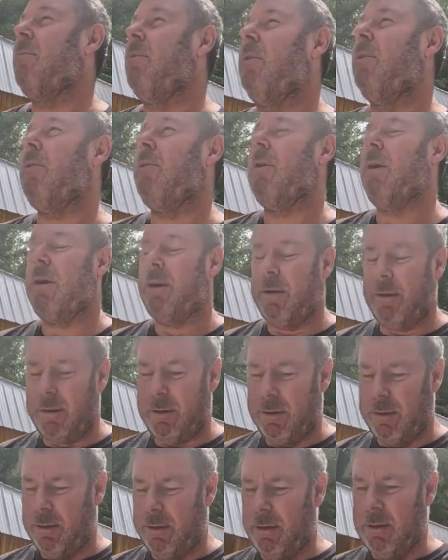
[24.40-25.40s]
were
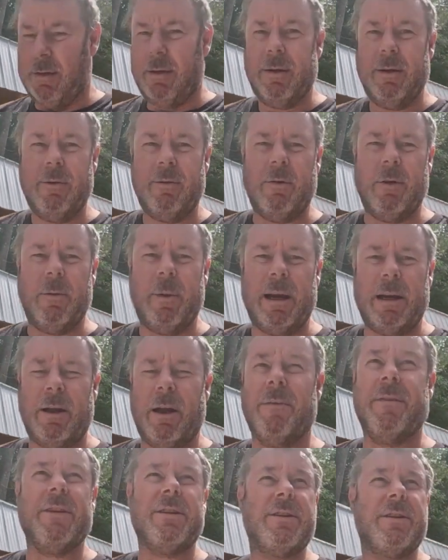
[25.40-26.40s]
remain
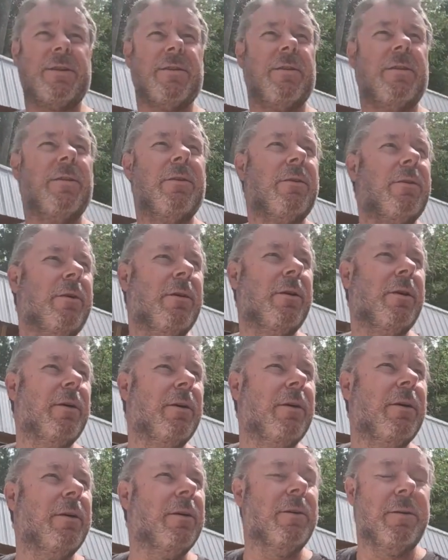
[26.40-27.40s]
like this
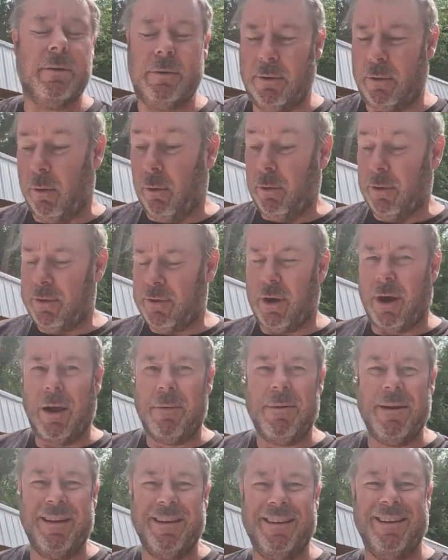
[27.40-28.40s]
all the
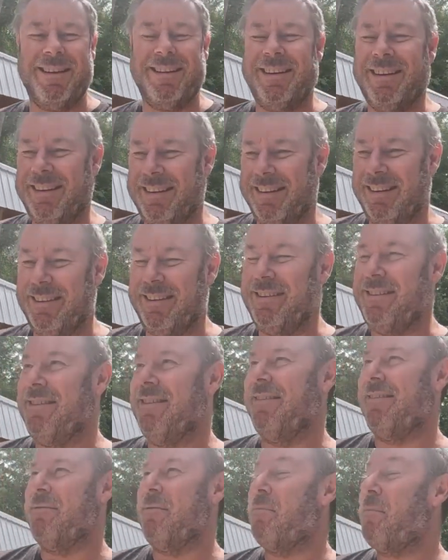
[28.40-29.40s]
time.
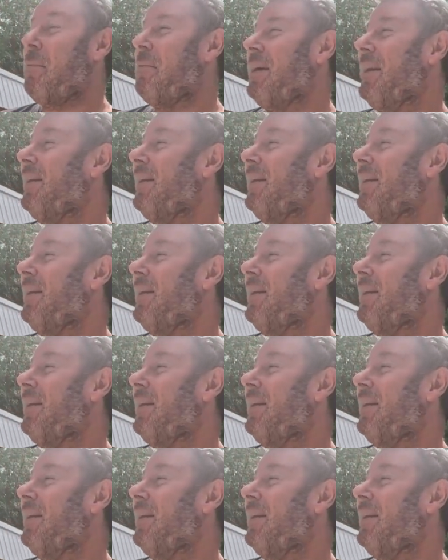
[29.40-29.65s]
We'll probably